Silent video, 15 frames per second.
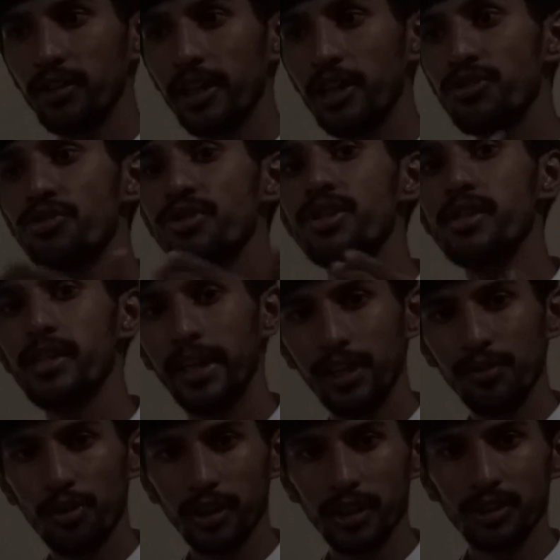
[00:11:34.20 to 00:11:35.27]
they used to study
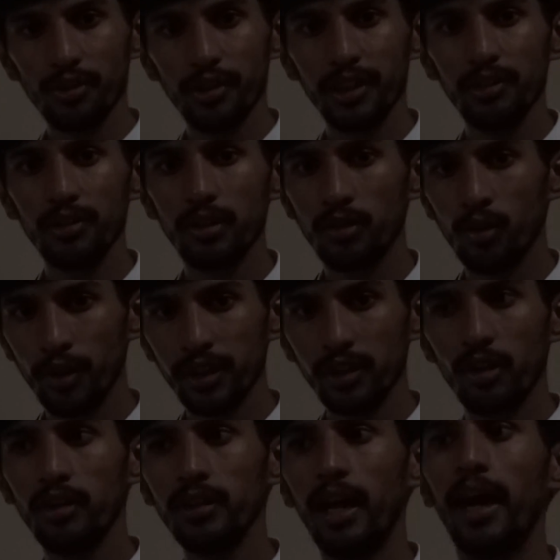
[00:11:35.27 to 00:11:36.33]
what is going on,